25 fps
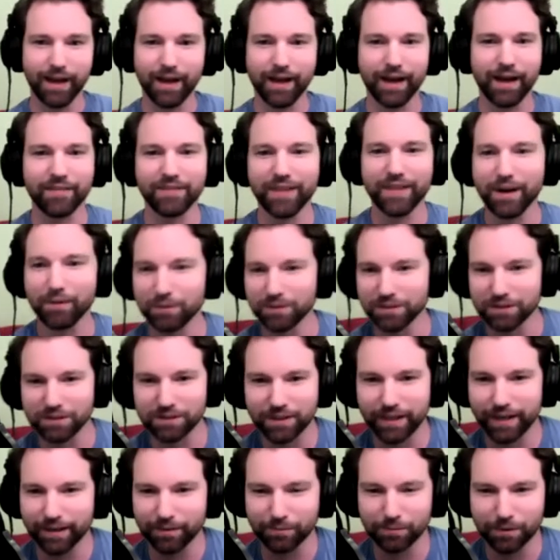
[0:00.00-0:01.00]
Exactly. And they were
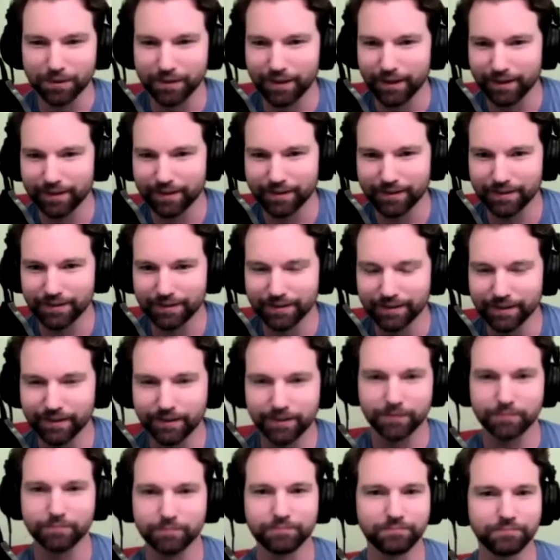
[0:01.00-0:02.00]
just like, "We're not going to
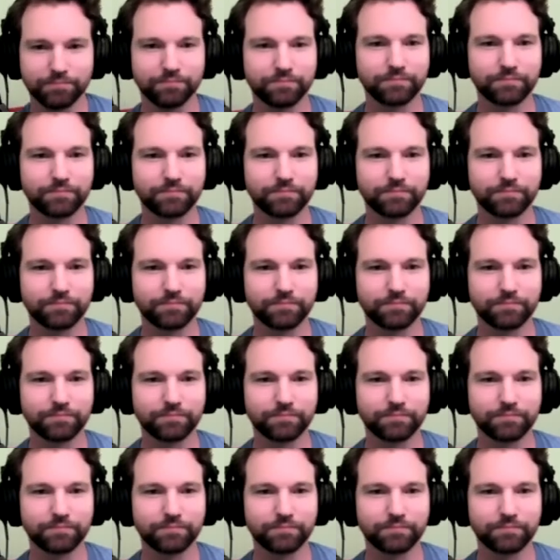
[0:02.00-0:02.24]
leak them."